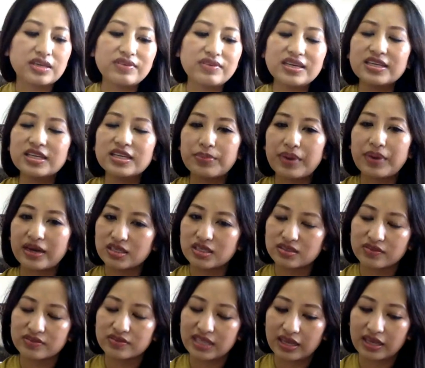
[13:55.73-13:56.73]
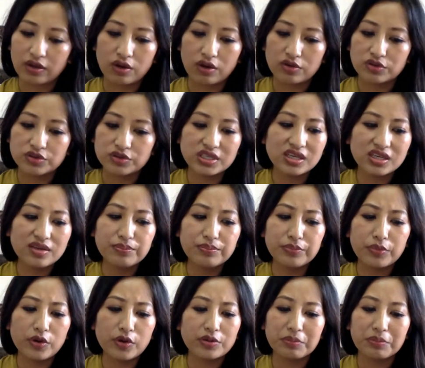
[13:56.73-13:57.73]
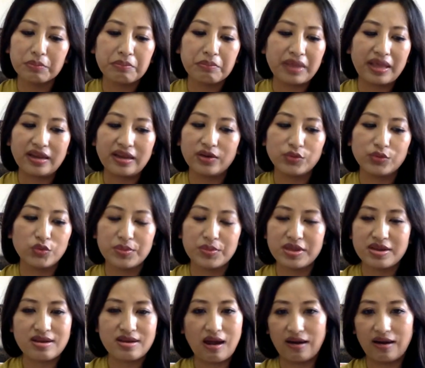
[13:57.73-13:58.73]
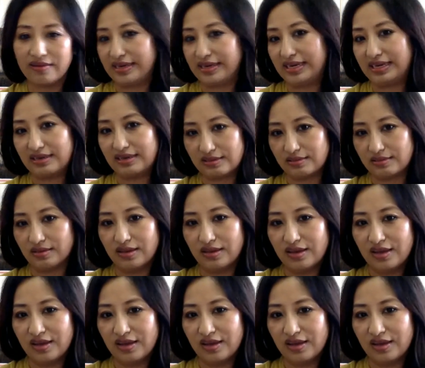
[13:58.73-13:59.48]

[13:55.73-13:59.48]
Even in the practice of psychology, both men and women are needed.